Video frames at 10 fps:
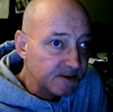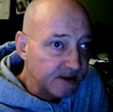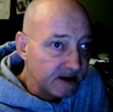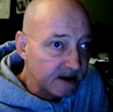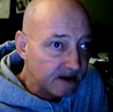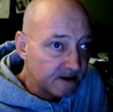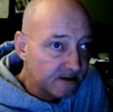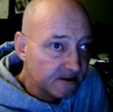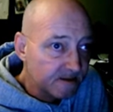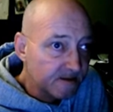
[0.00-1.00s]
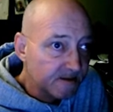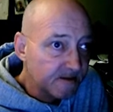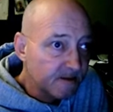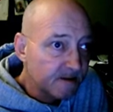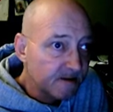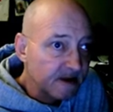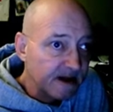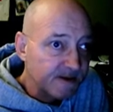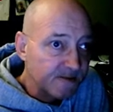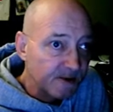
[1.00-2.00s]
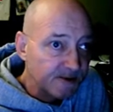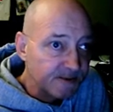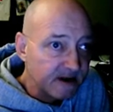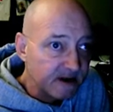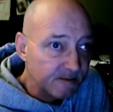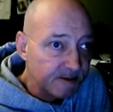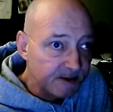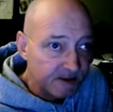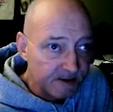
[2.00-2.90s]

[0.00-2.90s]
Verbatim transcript: the uh, frost date up here.